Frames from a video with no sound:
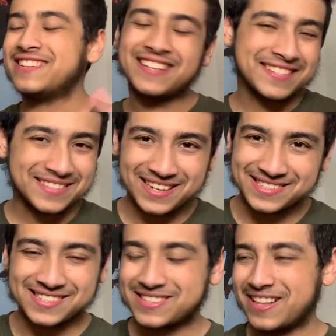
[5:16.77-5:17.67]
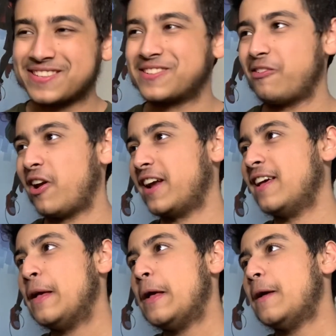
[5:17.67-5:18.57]
That's great.
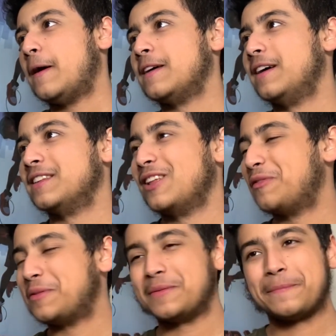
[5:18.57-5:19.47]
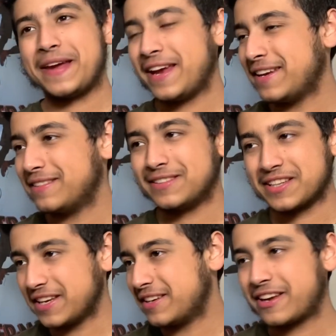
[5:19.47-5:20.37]
I love the main
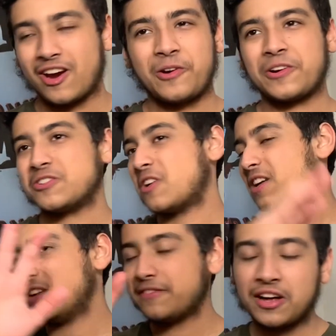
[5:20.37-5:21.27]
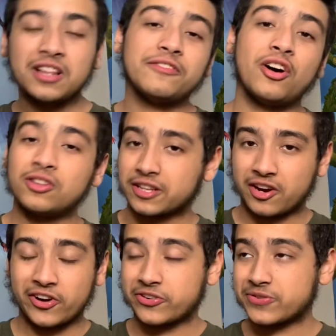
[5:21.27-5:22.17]
lead character. I love all the
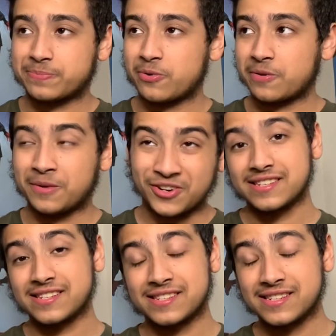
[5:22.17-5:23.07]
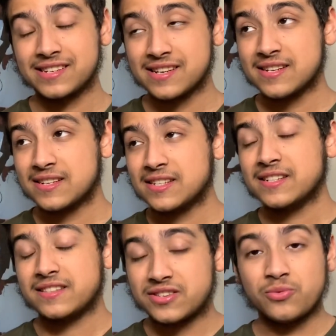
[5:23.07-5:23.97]
characters pretty much. This
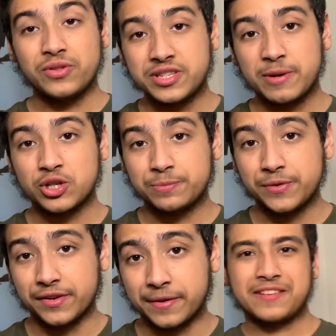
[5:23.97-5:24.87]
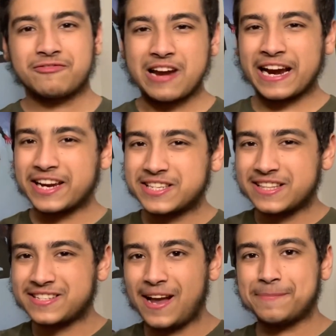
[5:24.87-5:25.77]
is a really special movie. Cracking into the
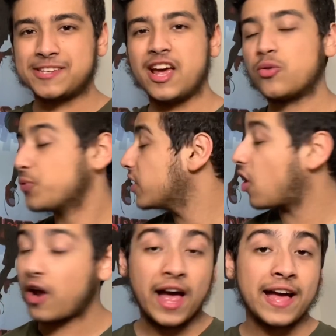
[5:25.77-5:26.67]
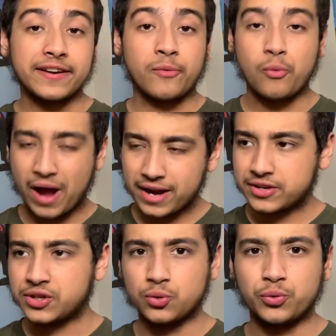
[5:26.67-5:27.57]
top 10, we are at
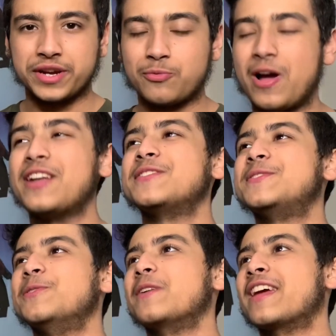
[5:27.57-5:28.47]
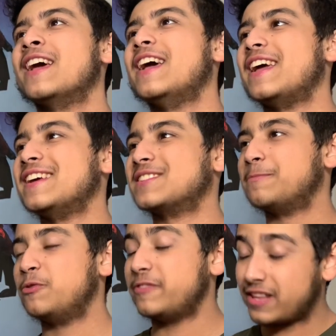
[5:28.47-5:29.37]
Ratatouille. Ratatouille is a
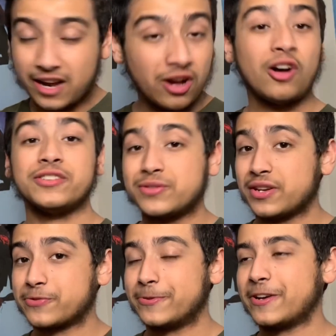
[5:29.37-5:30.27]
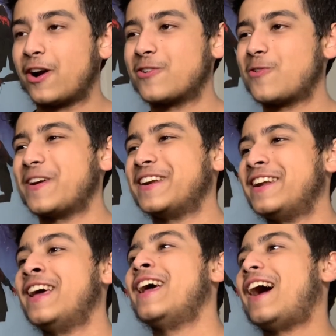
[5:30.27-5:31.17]
movie that I also think is really underrated.
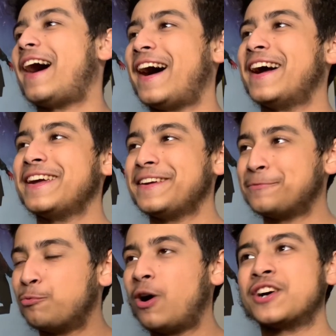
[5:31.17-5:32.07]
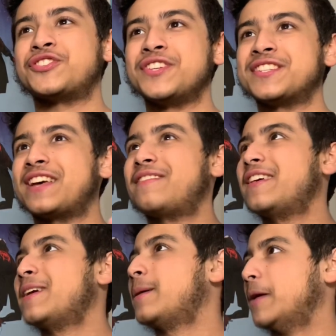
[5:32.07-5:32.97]
I watched this, I
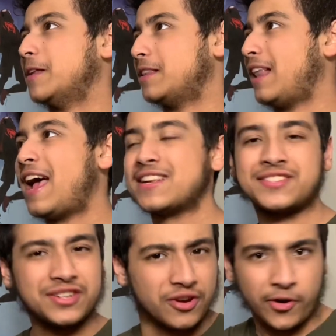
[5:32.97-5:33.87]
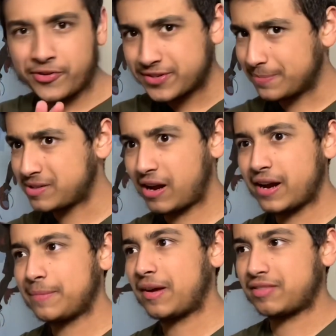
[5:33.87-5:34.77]
think, last year
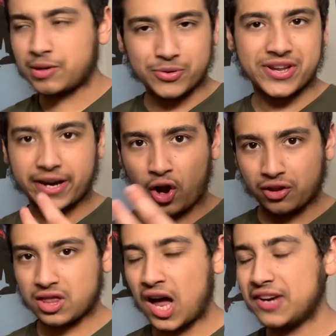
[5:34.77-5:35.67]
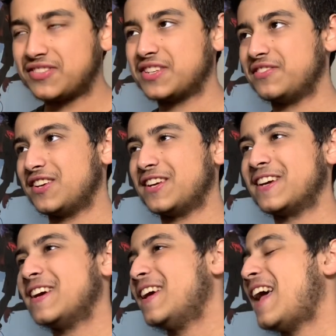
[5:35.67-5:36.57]
sometime. I think it was like on live TV.
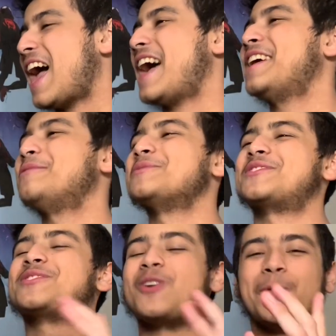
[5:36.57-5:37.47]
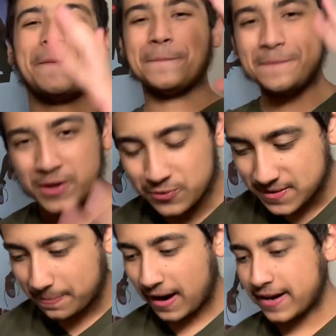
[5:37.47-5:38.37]
And I was so amused
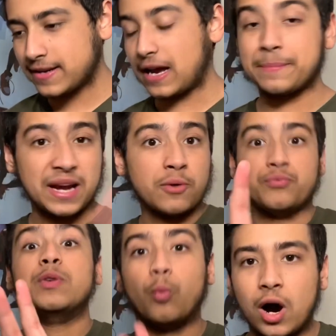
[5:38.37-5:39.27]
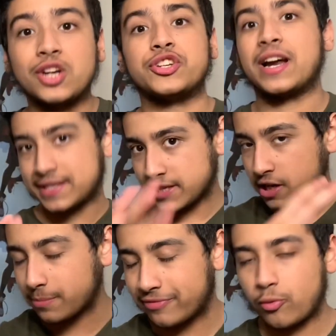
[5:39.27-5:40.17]
by it. I mean, I rewatched it. I'd seen it
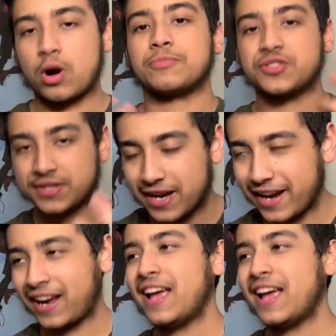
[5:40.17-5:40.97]
before, I'm just saying.